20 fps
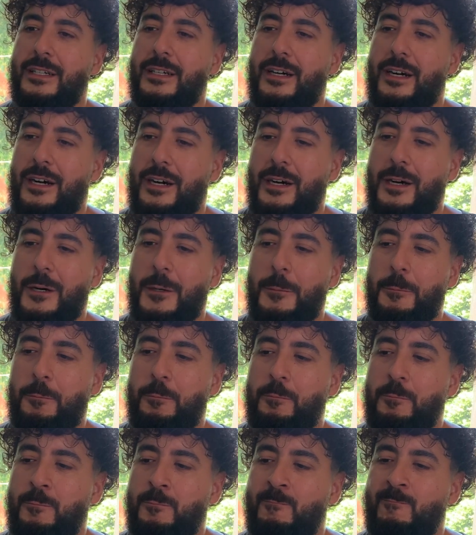
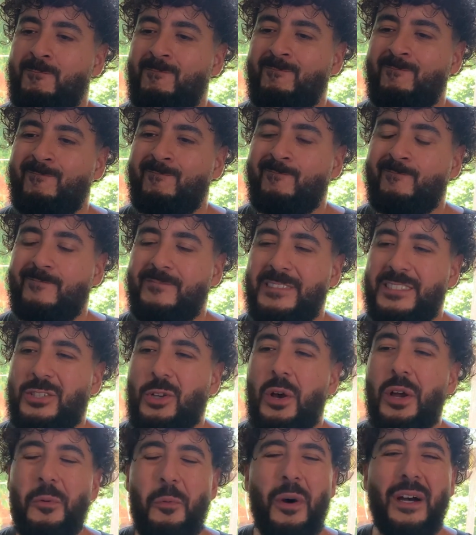Um,
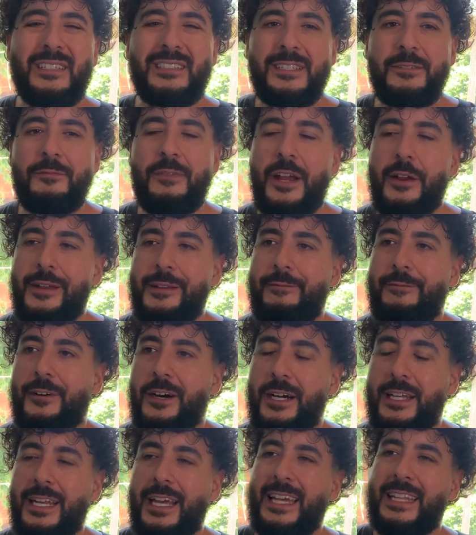so it wasn't very
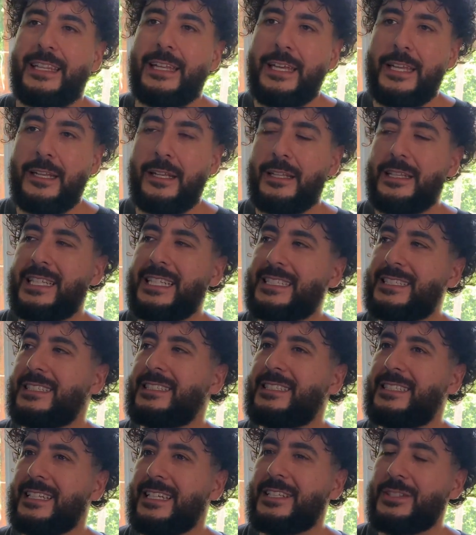fun. And then this
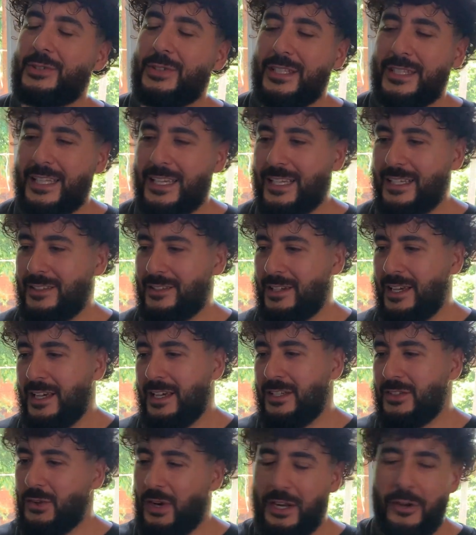is the interesting thing is,
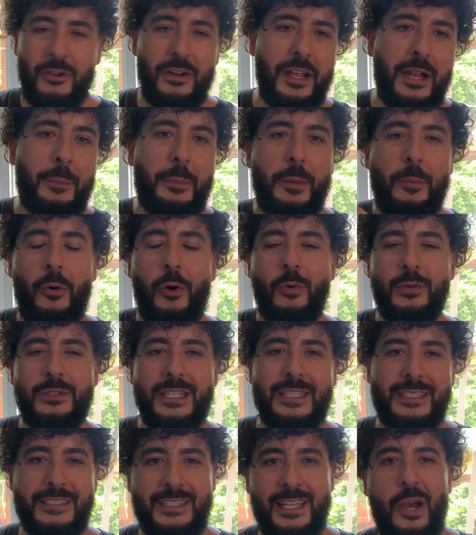so I know a lot of people always
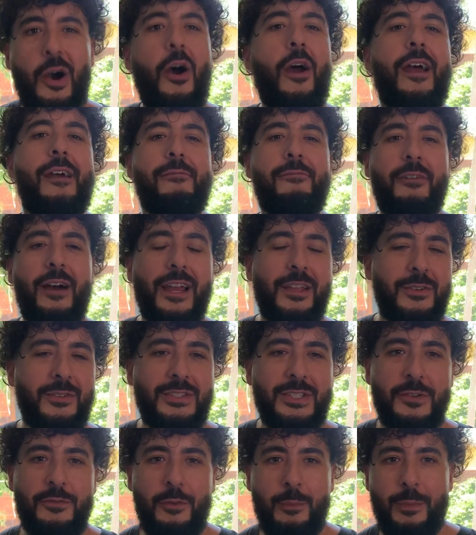like to say, all right, find
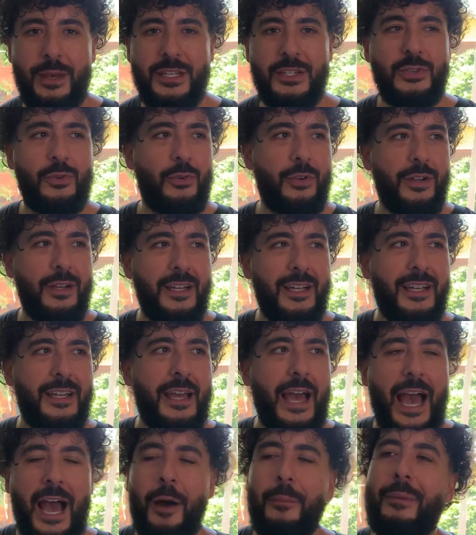yourself a mentor.
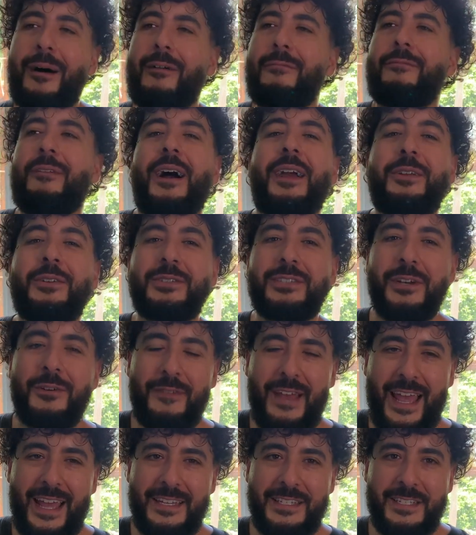How about find yourself
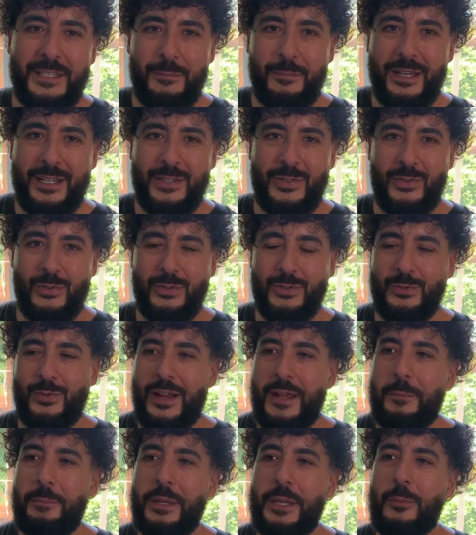anti-mentors,
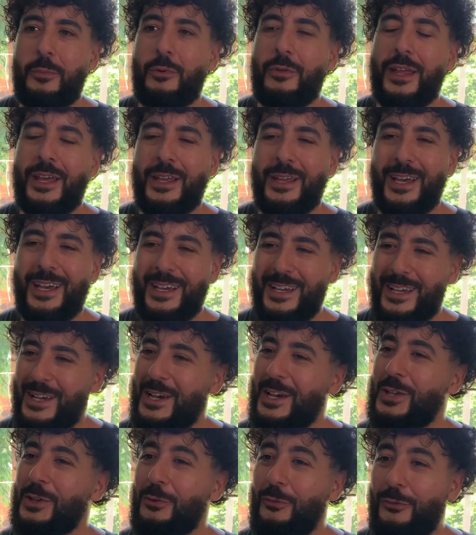right? People that
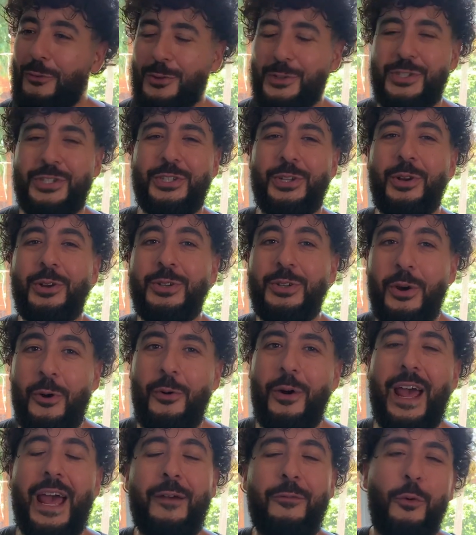you for sure
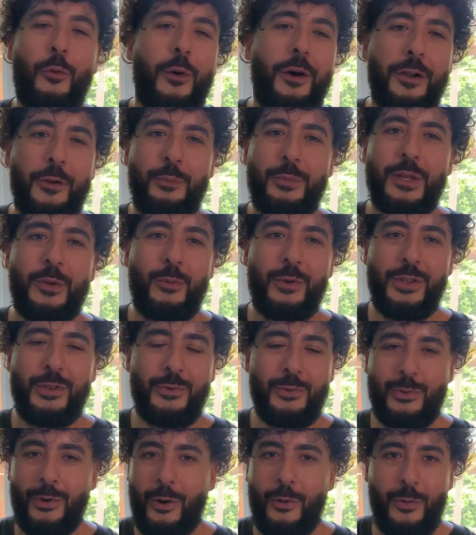don't ever want to be when you
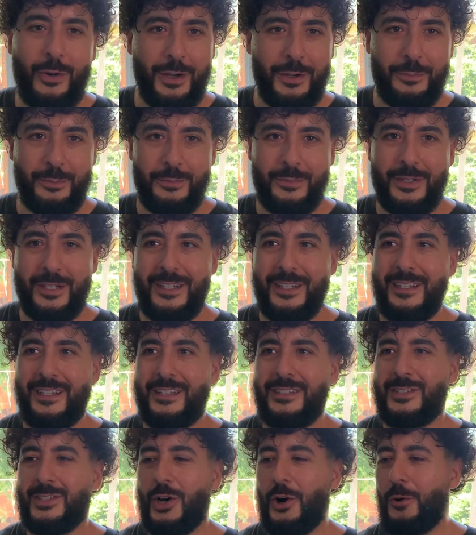grow up.
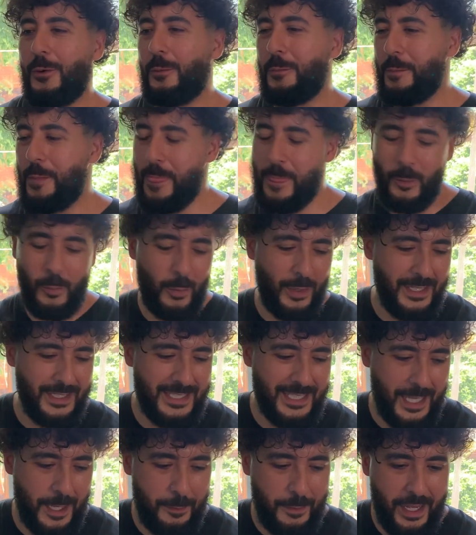So one
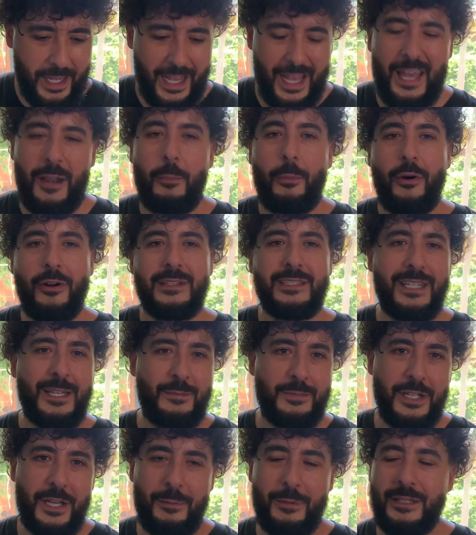time I had a part-time
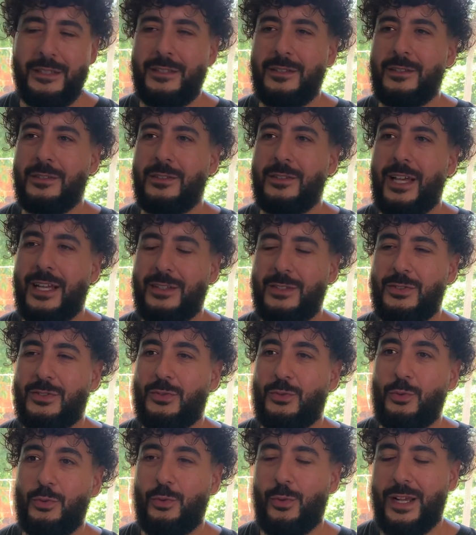job at the
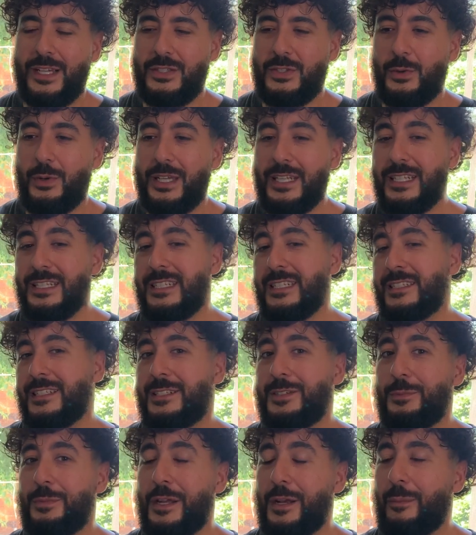school, right? So in addition
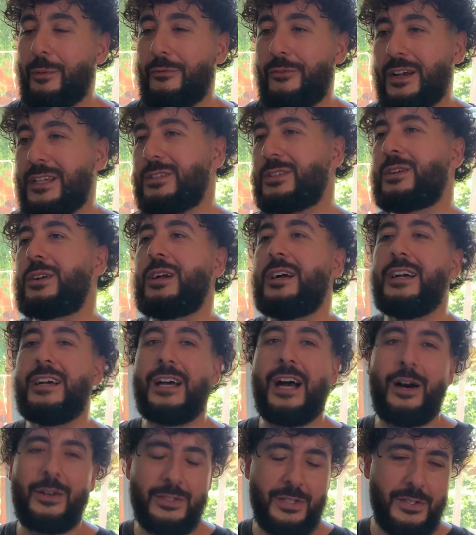to being a professor,
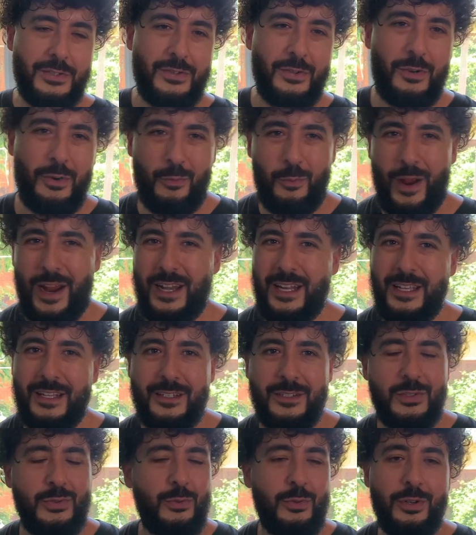I was also a writing
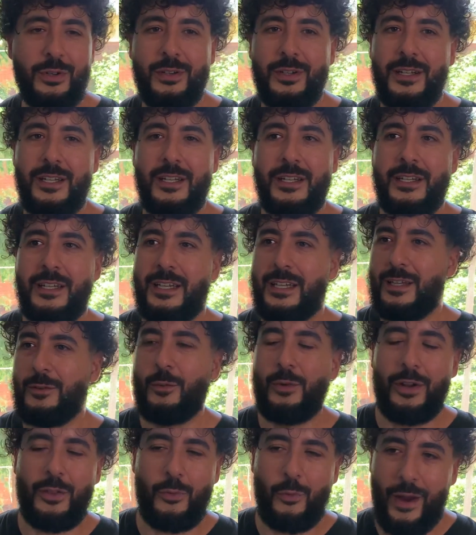tutor in
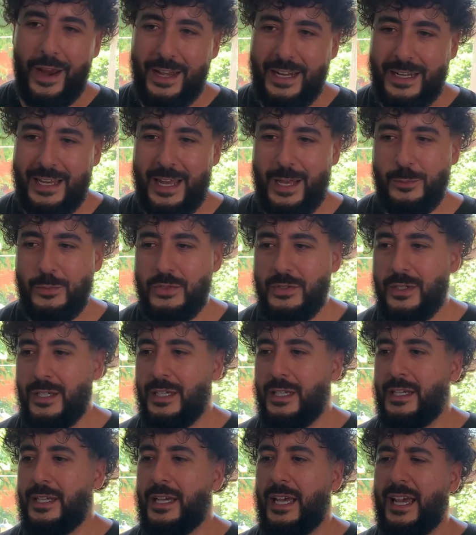one of the writing labs.
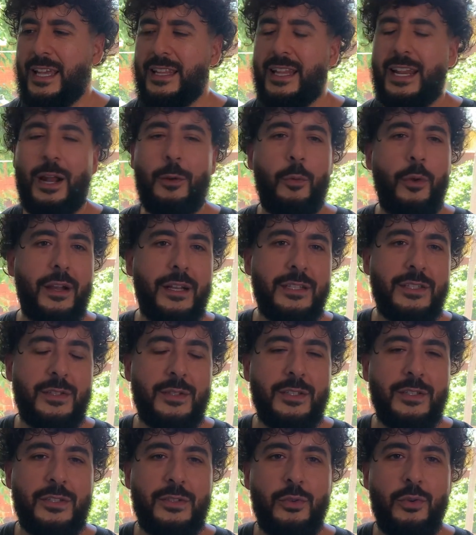And then I run into
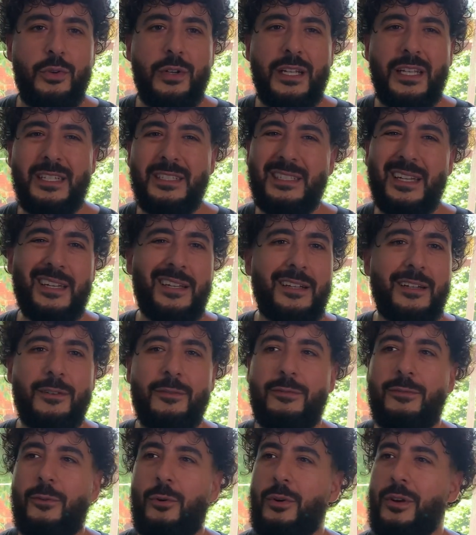this dude, and he's like a
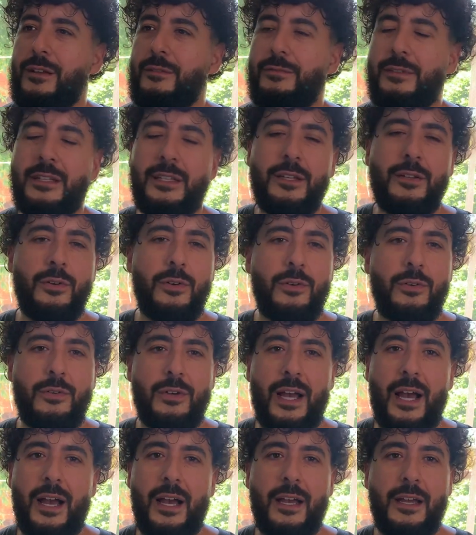40, 50-year-old
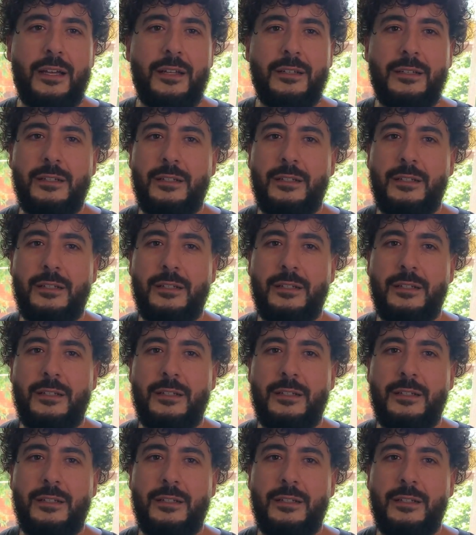guy.